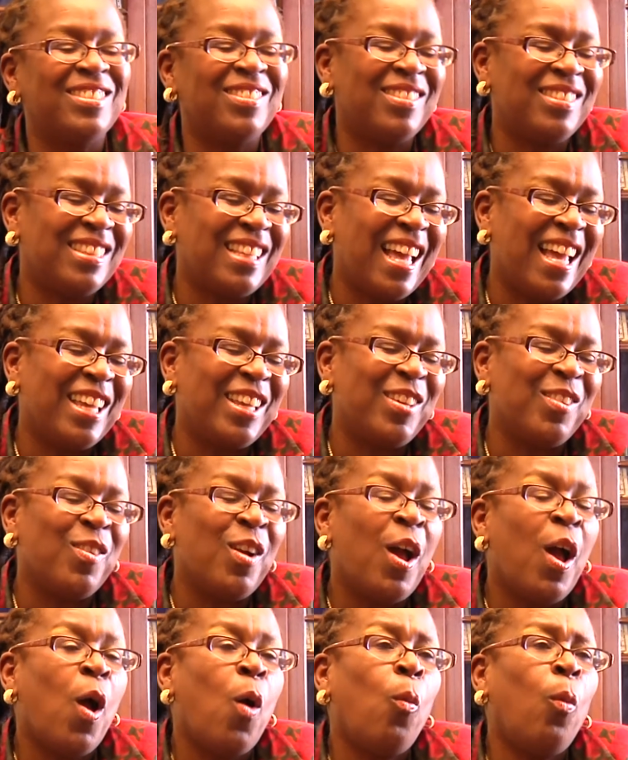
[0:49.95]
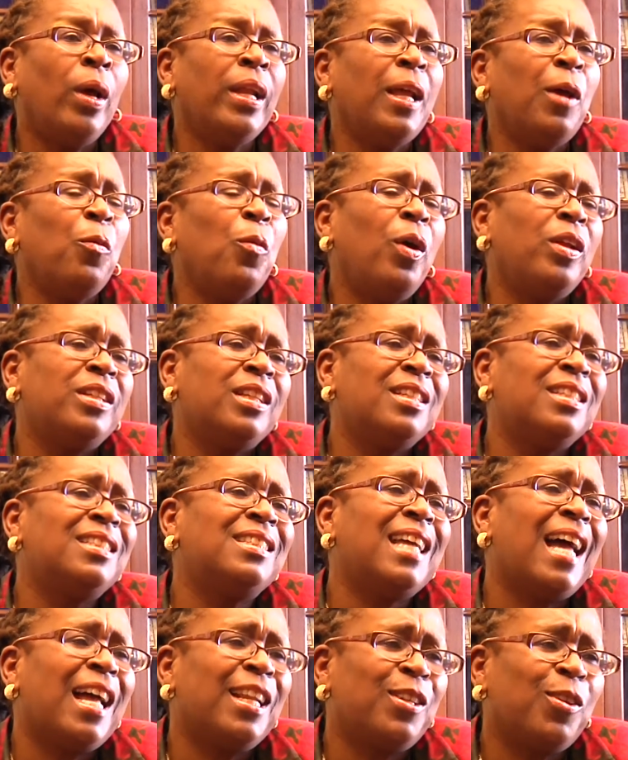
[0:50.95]
So thank you. Yeah. What I wanted to
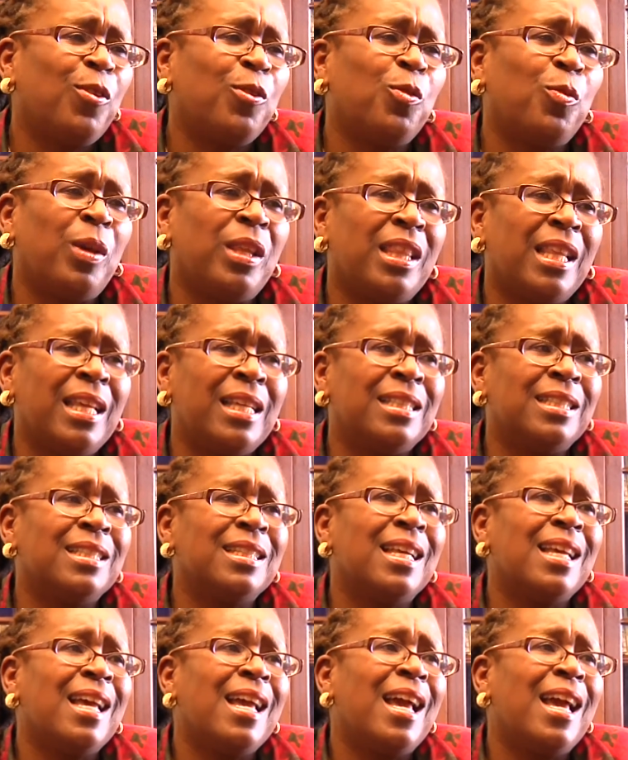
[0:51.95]
start out with is